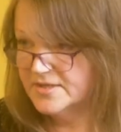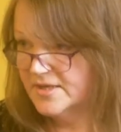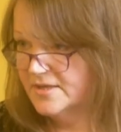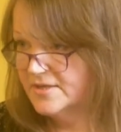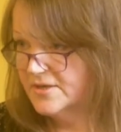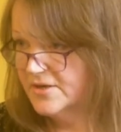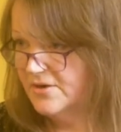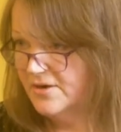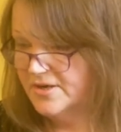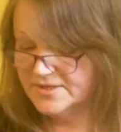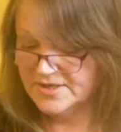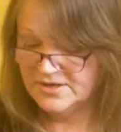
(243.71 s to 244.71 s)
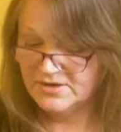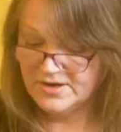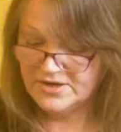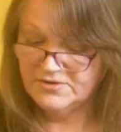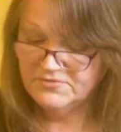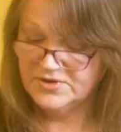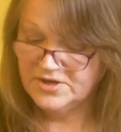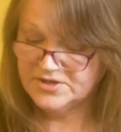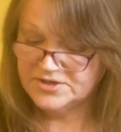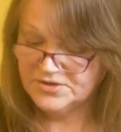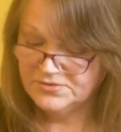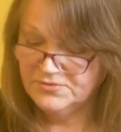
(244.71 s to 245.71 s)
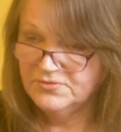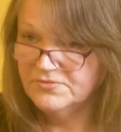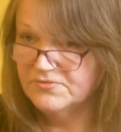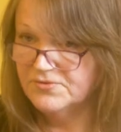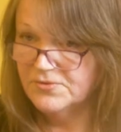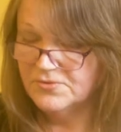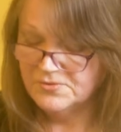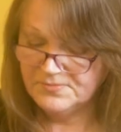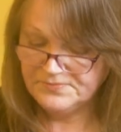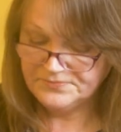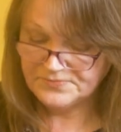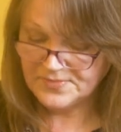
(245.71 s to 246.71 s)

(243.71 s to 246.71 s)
sees the kayas in like a vertical form.